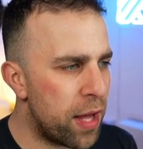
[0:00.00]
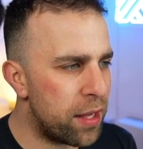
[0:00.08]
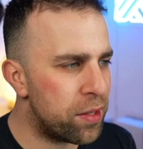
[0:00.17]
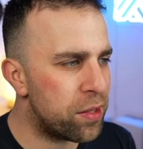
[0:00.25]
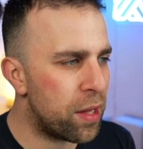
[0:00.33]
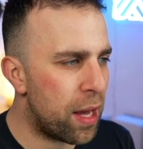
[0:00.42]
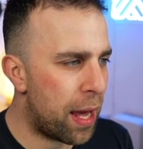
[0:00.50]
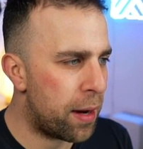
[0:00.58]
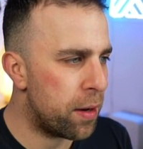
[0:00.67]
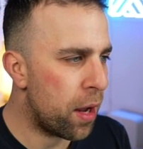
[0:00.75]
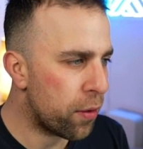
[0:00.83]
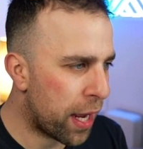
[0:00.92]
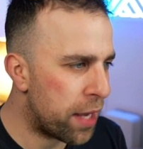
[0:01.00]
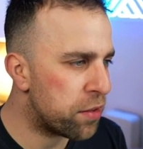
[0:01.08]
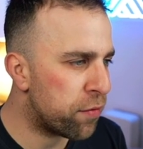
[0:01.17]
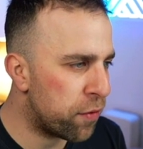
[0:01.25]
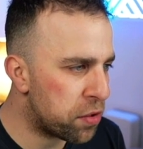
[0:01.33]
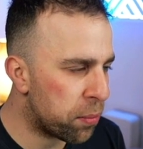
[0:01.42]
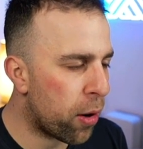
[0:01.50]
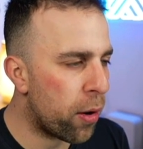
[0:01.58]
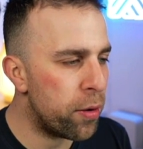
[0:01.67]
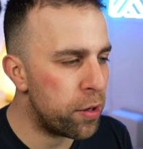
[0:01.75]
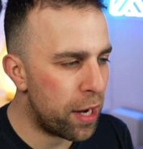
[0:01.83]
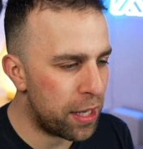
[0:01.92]
this, and okay, it's for
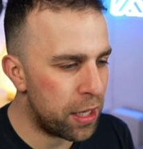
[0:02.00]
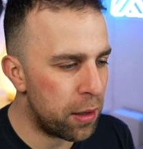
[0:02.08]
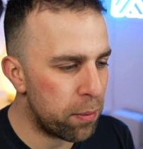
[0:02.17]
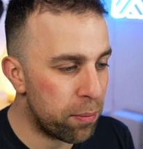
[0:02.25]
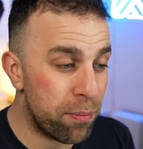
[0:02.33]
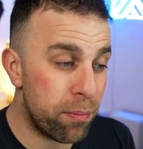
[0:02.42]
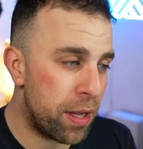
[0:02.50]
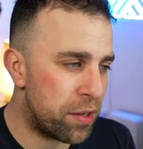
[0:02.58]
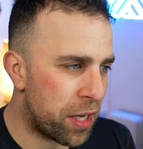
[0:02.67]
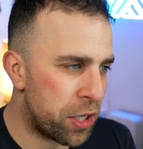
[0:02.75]
tomorrow, and the, it's